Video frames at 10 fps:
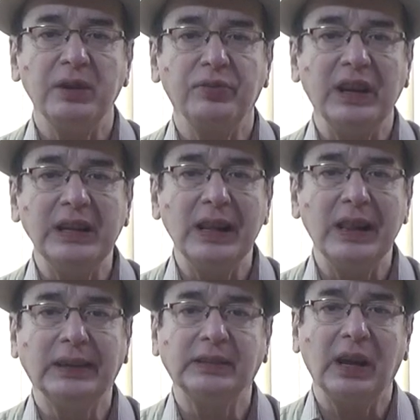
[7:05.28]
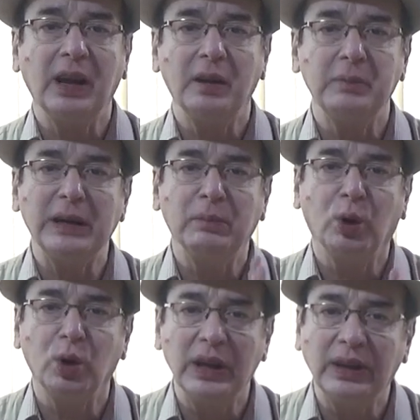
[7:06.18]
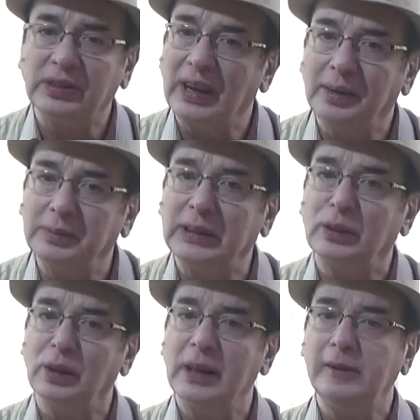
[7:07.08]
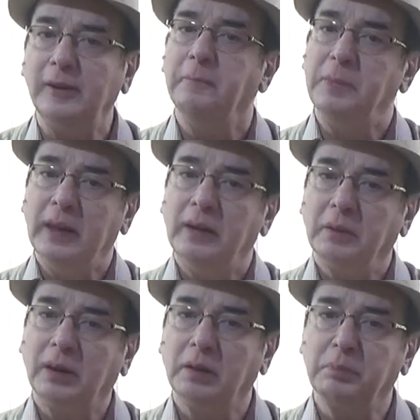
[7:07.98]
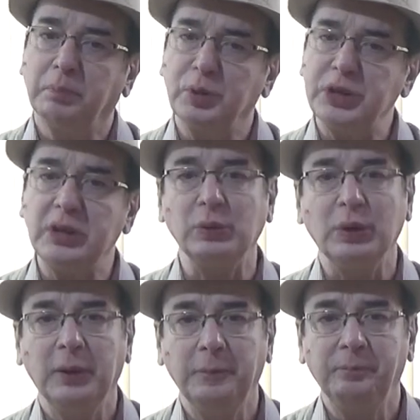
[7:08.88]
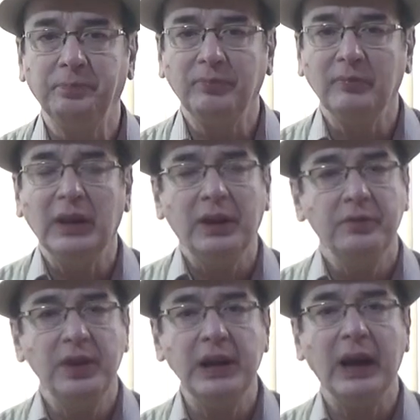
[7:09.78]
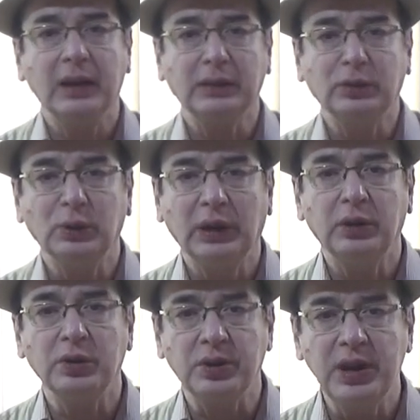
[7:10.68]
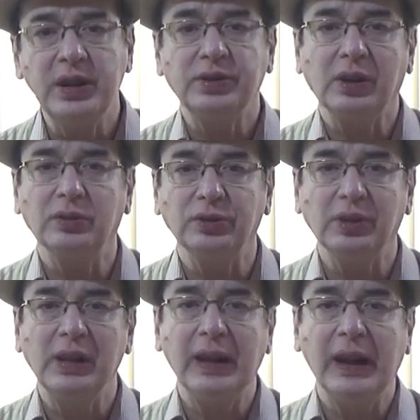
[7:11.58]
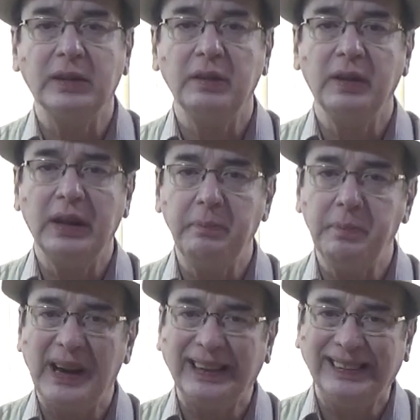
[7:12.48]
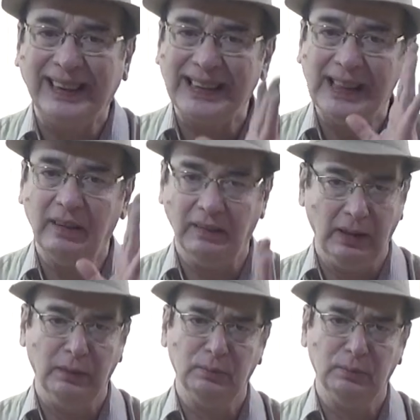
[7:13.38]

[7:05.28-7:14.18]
and final exam and board exams and all that. Push it out. We are going to teach counseling at a very practical level